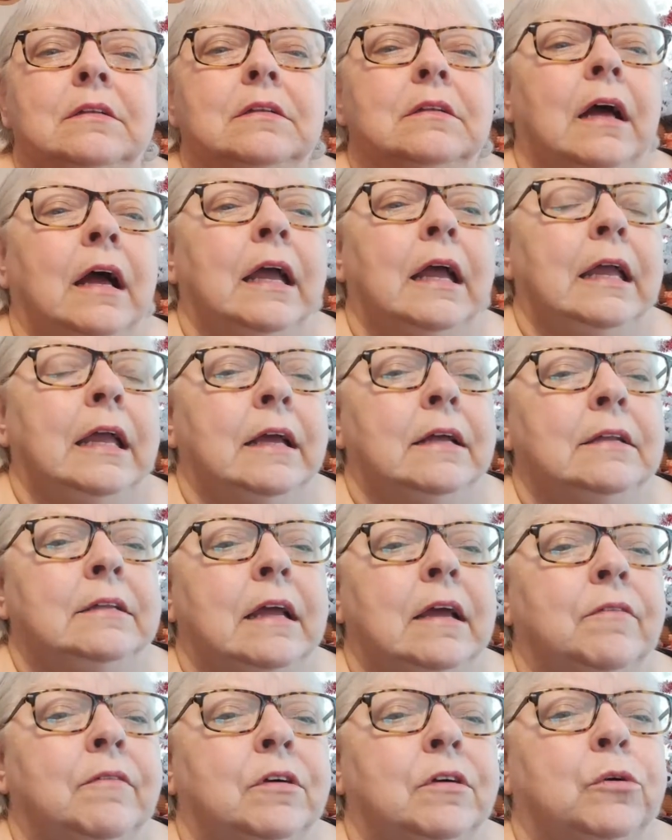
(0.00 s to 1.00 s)
I had to
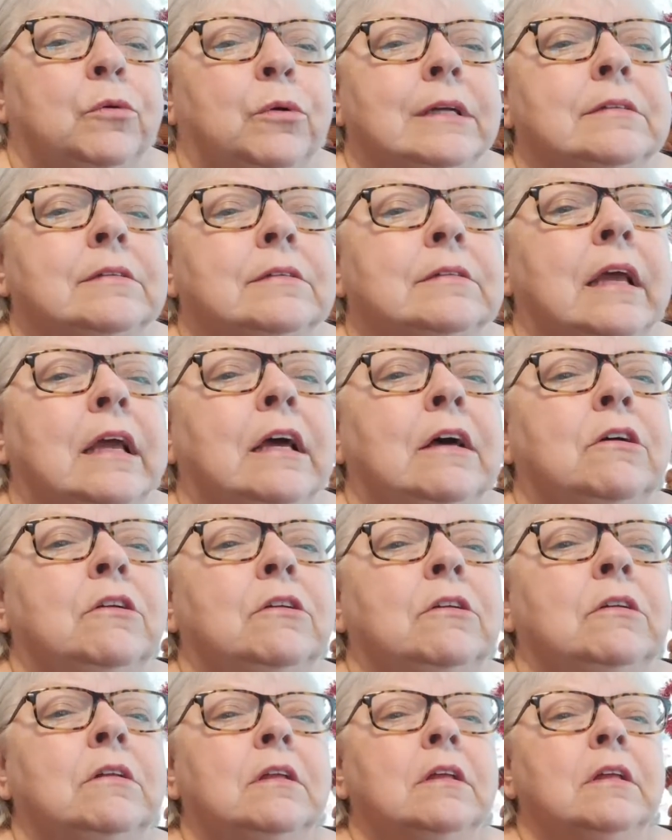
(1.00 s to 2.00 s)
have a quick sale